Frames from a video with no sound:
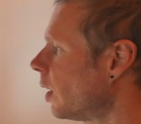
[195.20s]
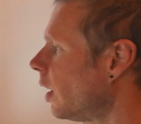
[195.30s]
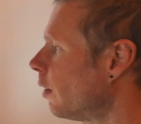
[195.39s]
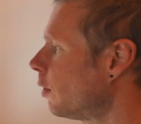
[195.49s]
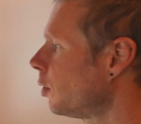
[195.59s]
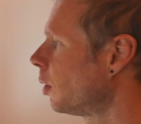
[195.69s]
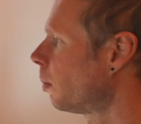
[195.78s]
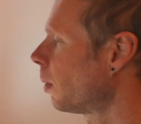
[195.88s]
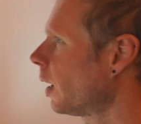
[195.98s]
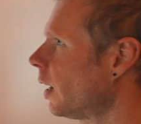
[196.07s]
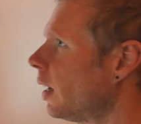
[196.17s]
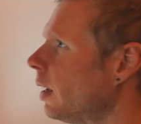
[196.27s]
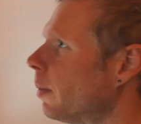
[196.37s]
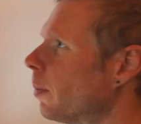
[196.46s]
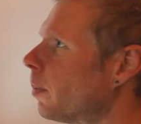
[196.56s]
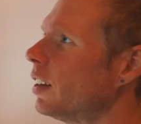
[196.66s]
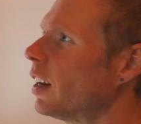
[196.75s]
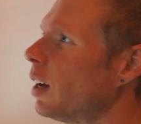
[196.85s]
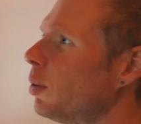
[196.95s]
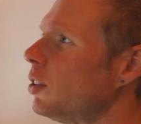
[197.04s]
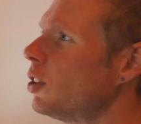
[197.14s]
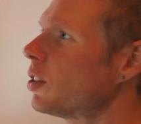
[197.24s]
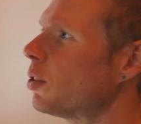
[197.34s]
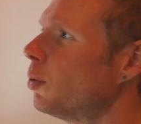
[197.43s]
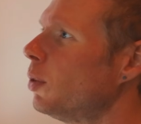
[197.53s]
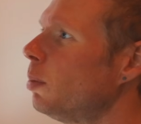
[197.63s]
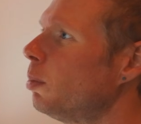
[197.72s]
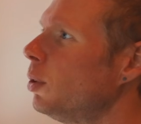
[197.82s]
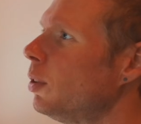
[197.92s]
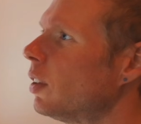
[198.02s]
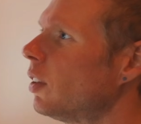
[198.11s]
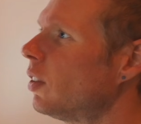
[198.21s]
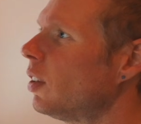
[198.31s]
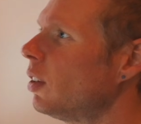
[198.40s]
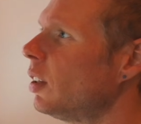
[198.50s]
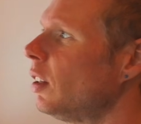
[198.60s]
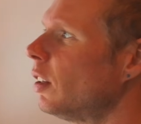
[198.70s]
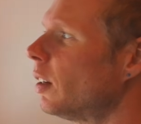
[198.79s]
And I have to apply. Then I will just reboot Siril.